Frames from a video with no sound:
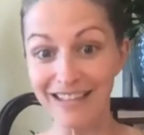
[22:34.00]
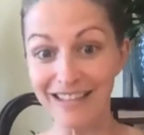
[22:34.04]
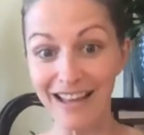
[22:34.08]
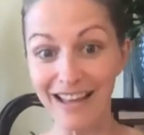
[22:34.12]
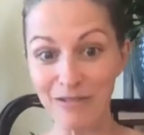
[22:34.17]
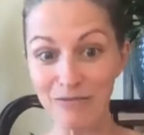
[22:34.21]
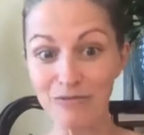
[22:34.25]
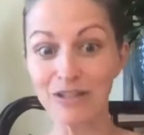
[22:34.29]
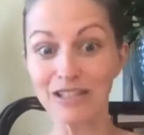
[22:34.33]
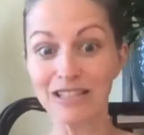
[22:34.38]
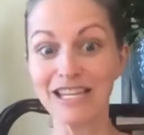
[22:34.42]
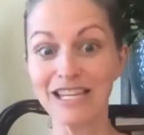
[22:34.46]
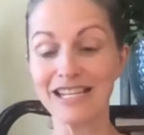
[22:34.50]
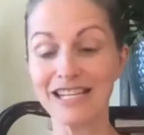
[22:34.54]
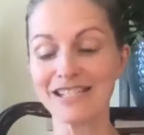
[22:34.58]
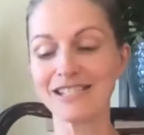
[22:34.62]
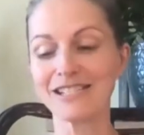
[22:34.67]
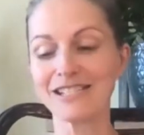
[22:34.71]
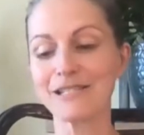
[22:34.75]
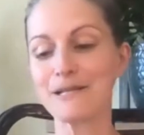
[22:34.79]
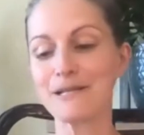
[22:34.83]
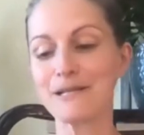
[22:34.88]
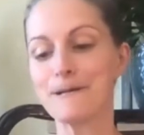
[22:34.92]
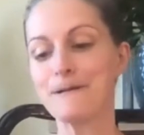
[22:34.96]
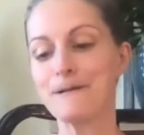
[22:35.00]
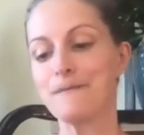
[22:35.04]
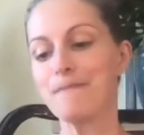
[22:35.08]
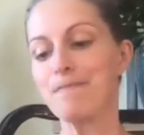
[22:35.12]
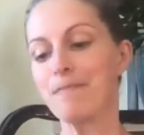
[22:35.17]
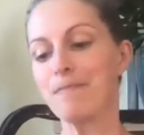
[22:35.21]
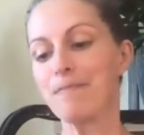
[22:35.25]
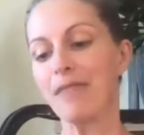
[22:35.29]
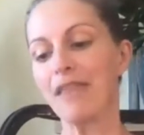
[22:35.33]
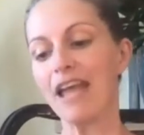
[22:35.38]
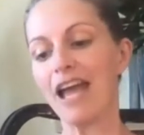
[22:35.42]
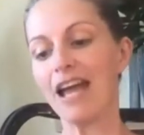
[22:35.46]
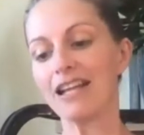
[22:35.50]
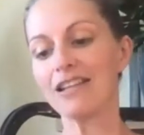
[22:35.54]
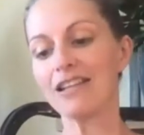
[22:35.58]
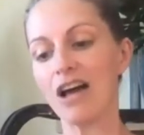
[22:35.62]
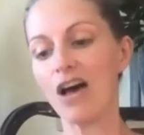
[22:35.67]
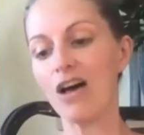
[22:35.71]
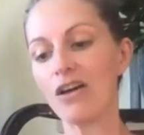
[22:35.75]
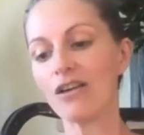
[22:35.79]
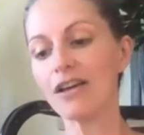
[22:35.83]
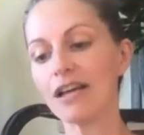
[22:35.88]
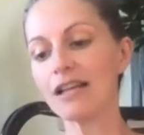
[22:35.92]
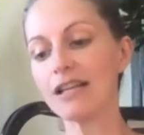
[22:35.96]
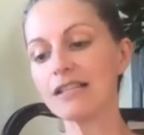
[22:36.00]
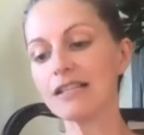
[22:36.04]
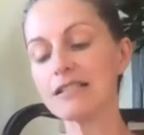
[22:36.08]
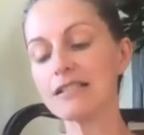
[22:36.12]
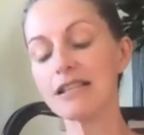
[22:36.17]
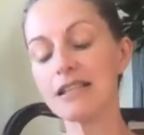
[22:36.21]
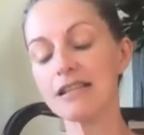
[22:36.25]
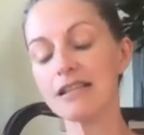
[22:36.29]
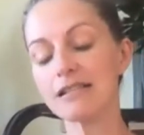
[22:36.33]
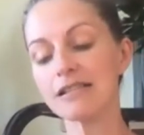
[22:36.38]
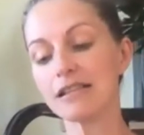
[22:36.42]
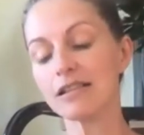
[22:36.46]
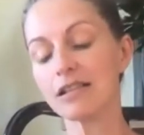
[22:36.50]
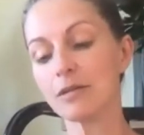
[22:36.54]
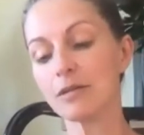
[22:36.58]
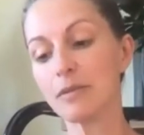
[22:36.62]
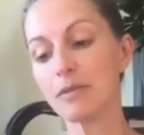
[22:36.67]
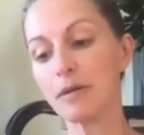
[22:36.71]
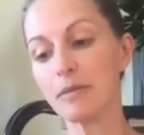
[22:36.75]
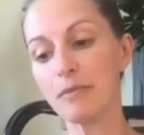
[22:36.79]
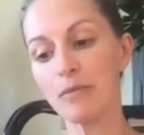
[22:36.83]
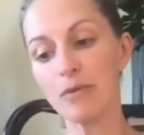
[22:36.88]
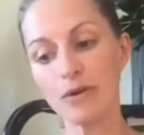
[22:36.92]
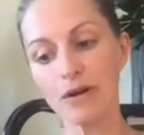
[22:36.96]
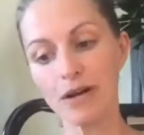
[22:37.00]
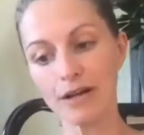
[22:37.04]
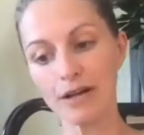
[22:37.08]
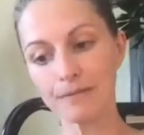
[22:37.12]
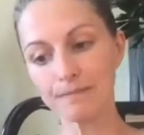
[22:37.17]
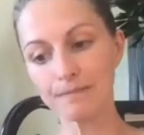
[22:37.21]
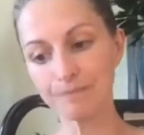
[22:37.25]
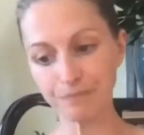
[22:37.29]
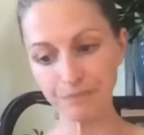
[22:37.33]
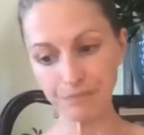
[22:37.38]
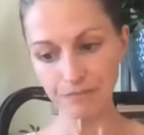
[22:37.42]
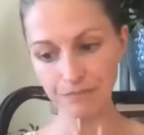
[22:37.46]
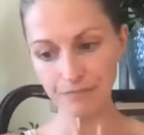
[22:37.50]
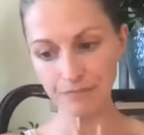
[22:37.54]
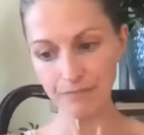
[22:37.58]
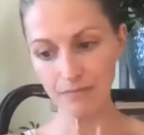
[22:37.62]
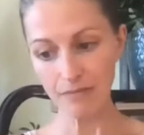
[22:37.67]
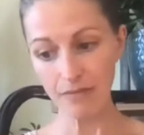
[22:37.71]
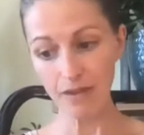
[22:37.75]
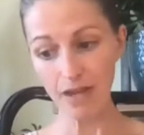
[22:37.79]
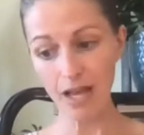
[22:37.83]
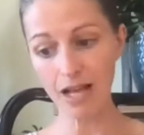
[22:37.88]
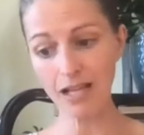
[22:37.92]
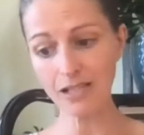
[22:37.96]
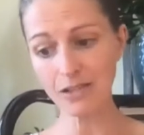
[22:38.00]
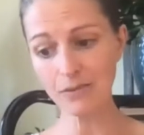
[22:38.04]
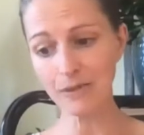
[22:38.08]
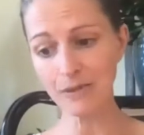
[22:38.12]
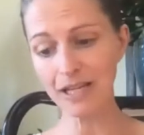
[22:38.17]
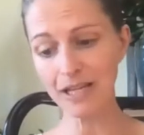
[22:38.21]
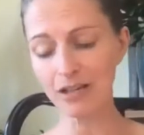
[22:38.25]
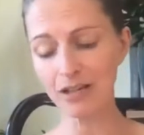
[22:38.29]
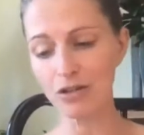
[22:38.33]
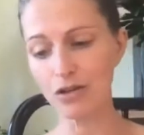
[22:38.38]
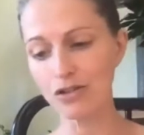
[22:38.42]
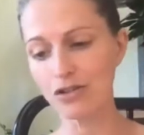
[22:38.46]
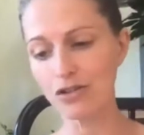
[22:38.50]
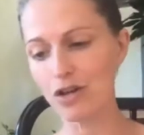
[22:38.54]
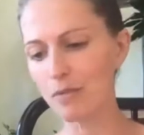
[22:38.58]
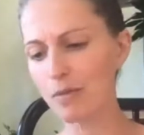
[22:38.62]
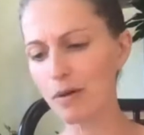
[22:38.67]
released. And I'll get into this a little bit more as we get closer.